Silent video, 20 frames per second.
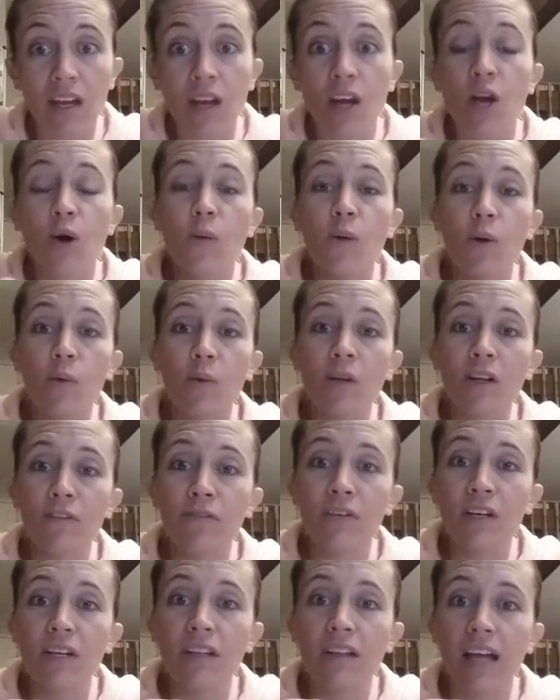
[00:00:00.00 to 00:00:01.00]
What would it
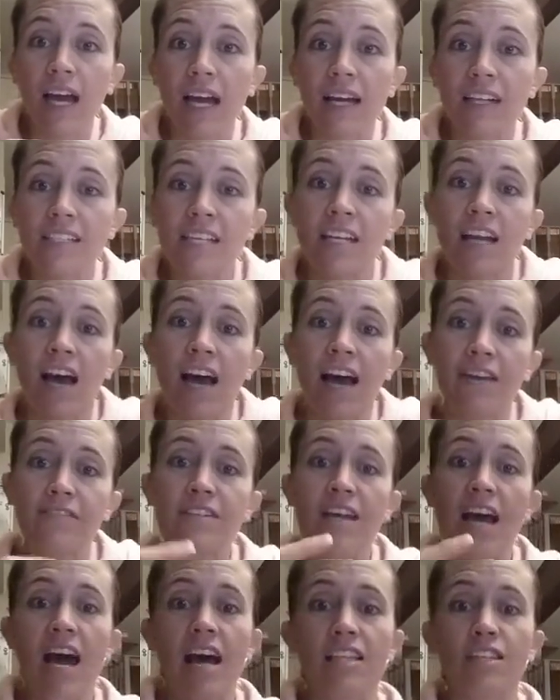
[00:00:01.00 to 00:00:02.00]
feel like to not have
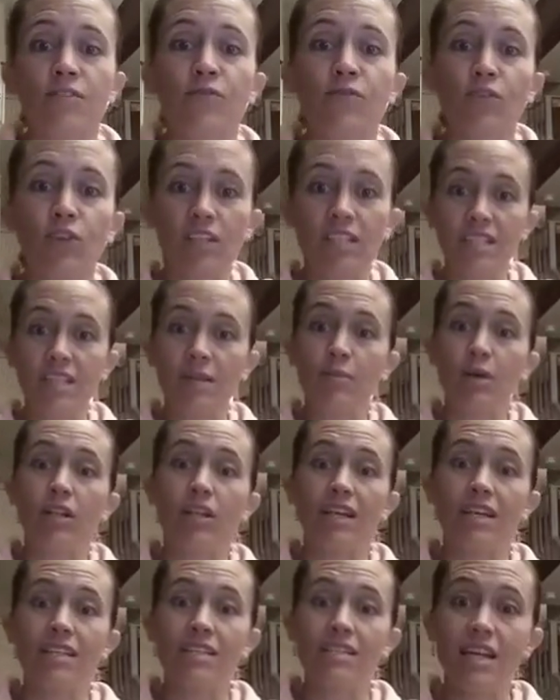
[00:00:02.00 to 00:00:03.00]
to ask for a seatbelt
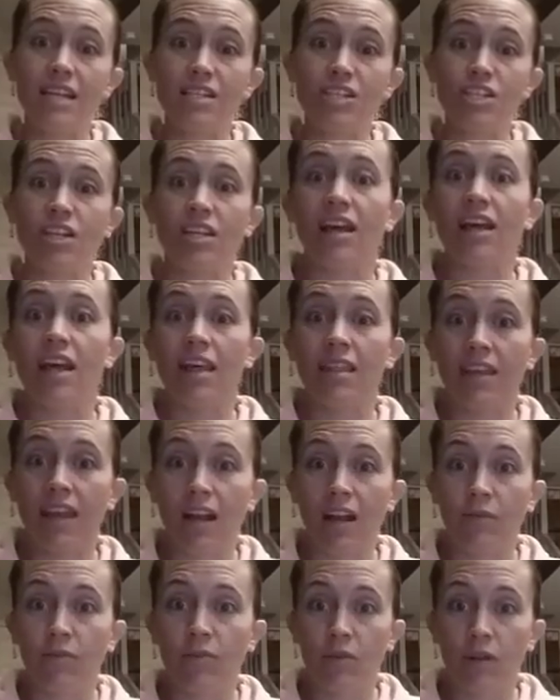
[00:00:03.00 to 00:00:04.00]
extension in the
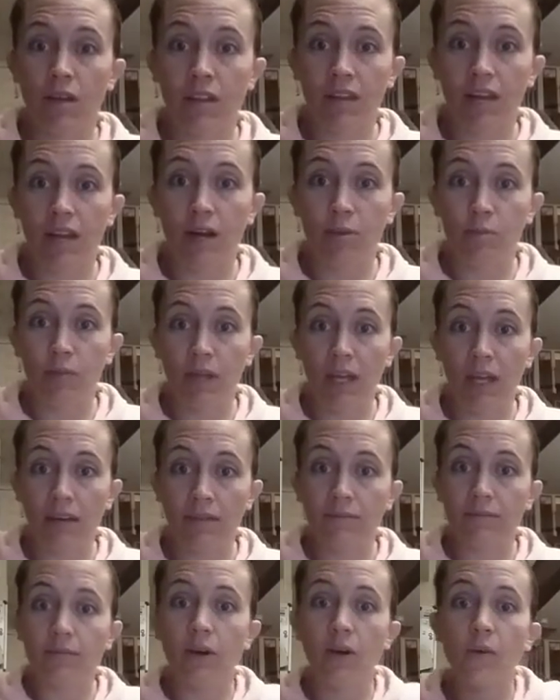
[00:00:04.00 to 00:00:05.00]
air in the airplane?
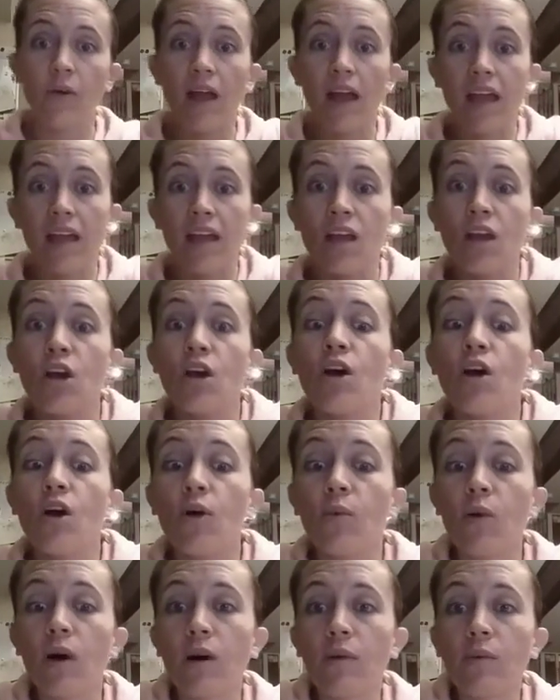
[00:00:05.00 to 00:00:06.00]
Okay,
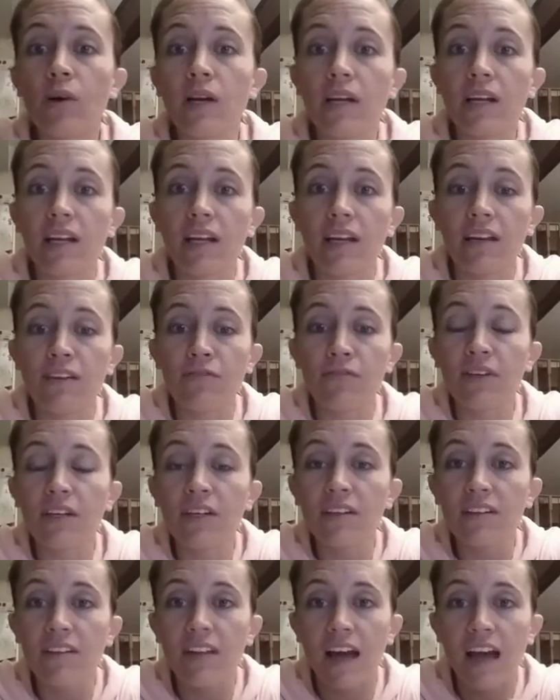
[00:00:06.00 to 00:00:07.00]
what would it
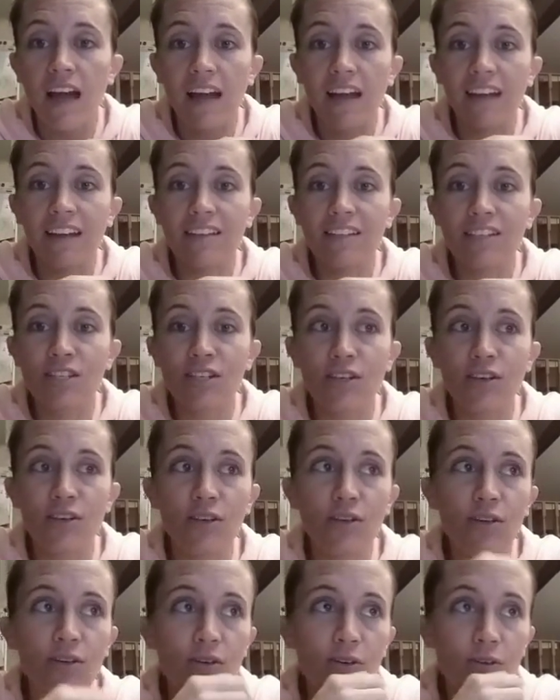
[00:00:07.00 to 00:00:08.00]
feel like
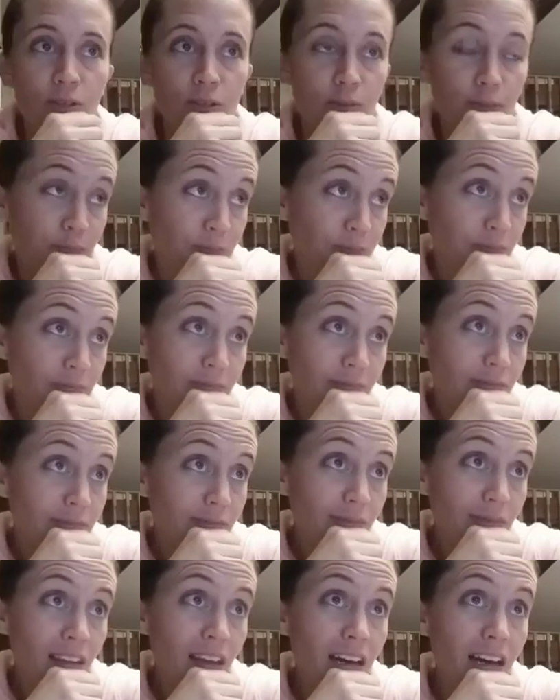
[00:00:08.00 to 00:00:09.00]
to
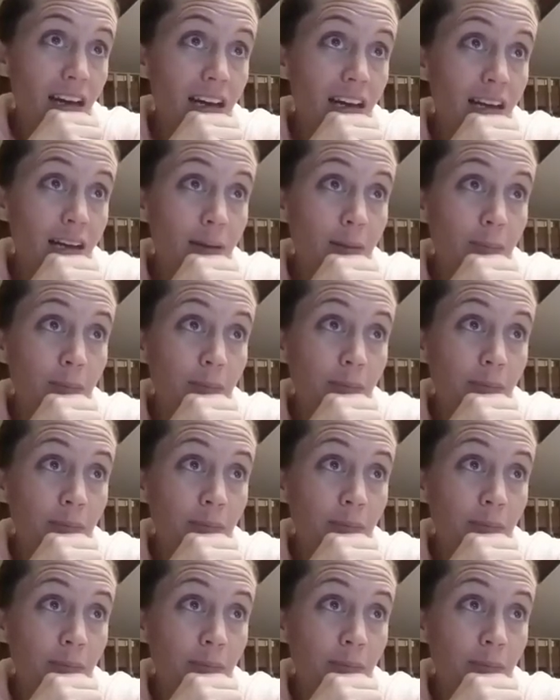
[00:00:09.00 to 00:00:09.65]
um,